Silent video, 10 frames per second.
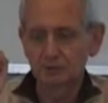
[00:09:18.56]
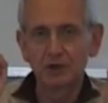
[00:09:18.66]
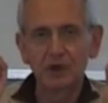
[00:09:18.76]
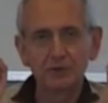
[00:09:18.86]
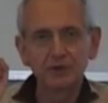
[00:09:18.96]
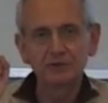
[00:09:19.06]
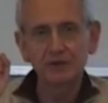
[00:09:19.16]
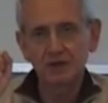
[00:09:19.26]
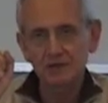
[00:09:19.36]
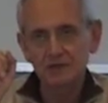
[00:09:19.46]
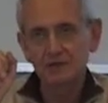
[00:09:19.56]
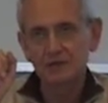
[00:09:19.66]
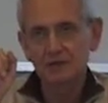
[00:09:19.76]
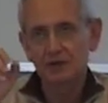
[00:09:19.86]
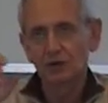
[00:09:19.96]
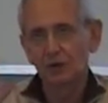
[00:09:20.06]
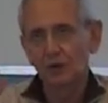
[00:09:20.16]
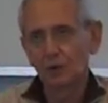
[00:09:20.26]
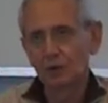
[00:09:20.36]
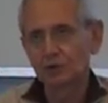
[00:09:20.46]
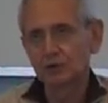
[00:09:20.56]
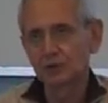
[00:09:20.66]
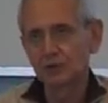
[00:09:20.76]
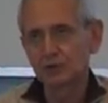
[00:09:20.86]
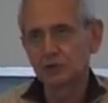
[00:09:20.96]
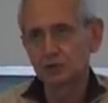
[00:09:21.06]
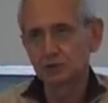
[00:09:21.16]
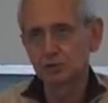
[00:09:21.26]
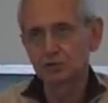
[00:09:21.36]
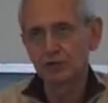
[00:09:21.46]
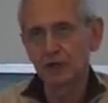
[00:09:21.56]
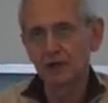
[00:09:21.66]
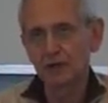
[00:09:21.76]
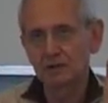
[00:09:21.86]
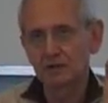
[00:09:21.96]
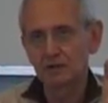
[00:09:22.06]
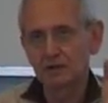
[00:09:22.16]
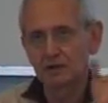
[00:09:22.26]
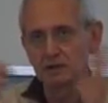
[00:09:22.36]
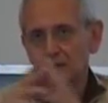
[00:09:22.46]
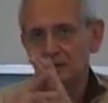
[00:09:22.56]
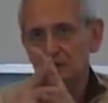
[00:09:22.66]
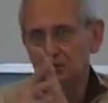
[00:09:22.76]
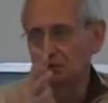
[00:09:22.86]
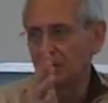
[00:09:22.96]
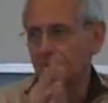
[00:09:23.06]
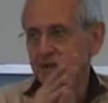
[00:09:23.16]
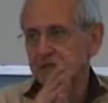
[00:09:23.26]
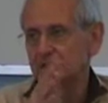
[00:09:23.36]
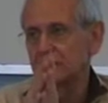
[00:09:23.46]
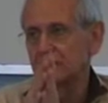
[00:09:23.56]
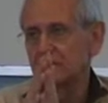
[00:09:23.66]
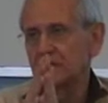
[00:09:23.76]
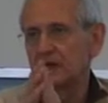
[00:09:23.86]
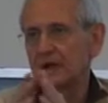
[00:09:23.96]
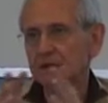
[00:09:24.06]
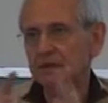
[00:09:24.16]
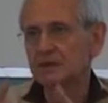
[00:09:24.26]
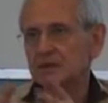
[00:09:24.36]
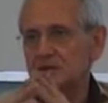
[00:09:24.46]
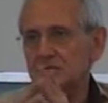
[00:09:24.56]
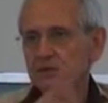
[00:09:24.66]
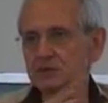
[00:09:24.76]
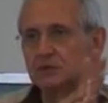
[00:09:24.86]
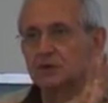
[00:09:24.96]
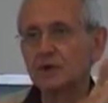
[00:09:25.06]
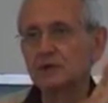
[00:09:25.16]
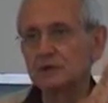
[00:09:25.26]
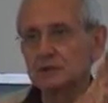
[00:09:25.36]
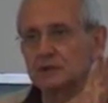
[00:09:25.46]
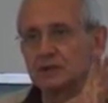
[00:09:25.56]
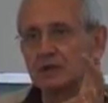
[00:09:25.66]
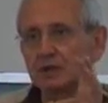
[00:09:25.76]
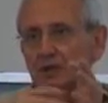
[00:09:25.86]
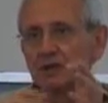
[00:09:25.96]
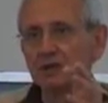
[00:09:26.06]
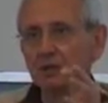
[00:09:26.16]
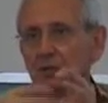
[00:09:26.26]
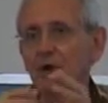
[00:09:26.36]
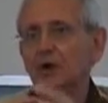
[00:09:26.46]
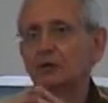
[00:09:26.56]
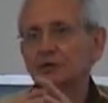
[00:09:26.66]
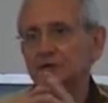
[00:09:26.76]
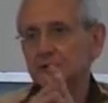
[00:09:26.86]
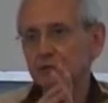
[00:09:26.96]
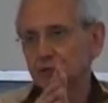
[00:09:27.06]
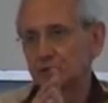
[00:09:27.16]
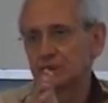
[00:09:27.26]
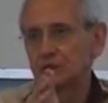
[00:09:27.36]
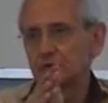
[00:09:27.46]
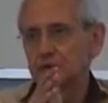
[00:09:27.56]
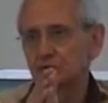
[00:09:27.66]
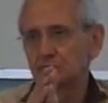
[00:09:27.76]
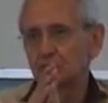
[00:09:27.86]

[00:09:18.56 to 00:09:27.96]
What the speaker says: primary task or issue, okay? Issue-based. And in this situation, priority would be given to